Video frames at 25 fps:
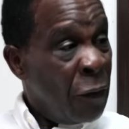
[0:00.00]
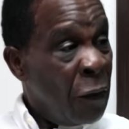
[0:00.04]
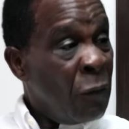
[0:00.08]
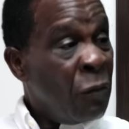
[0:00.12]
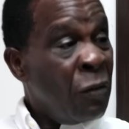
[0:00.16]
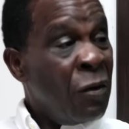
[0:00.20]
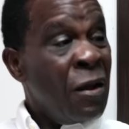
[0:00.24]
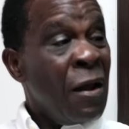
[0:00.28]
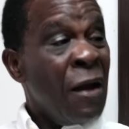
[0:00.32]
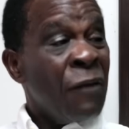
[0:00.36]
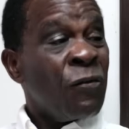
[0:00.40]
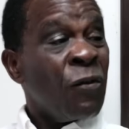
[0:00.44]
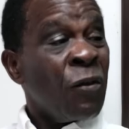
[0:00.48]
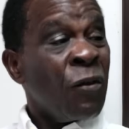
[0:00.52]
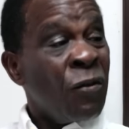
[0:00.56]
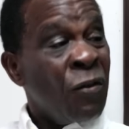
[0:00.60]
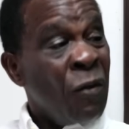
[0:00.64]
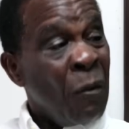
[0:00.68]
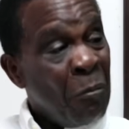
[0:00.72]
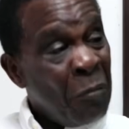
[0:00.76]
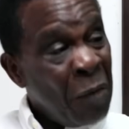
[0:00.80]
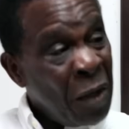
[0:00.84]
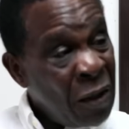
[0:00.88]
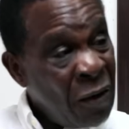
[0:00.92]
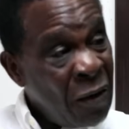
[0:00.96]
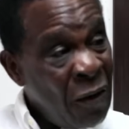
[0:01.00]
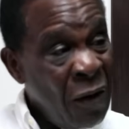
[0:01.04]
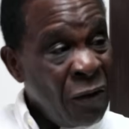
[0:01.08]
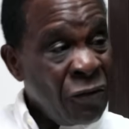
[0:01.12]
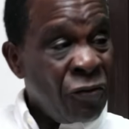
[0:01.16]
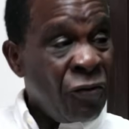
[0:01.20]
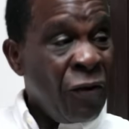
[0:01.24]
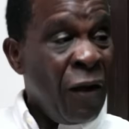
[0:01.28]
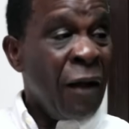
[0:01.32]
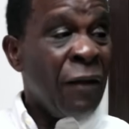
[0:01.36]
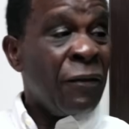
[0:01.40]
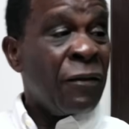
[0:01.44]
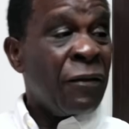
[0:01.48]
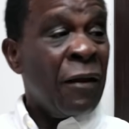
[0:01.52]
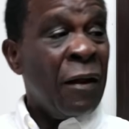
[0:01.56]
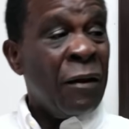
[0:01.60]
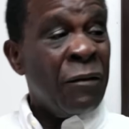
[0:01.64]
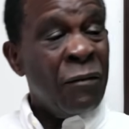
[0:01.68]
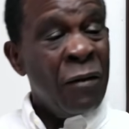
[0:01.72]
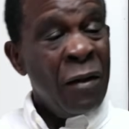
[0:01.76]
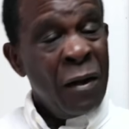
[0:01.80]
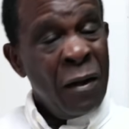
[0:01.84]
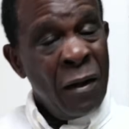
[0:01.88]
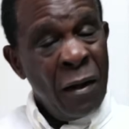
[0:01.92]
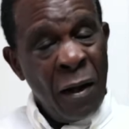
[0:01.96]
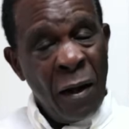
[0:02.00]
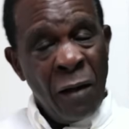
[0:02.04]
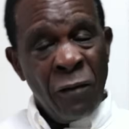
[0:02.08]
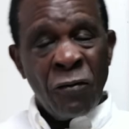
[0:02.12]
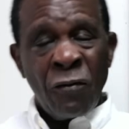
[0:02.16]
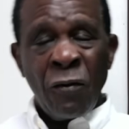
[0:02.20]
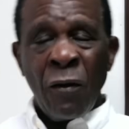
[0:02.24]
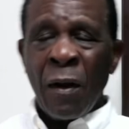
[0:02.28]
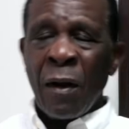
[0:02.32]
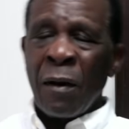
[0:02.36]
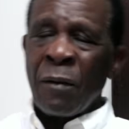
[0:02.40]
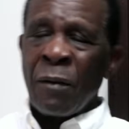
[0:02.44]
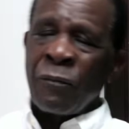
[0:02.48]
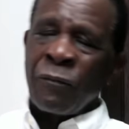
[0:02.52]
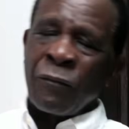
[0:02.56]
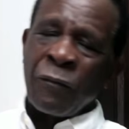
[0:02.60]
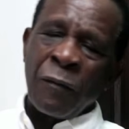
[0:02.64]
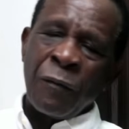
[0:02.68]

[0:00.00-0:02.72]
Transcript: We have to submit contracts and so on.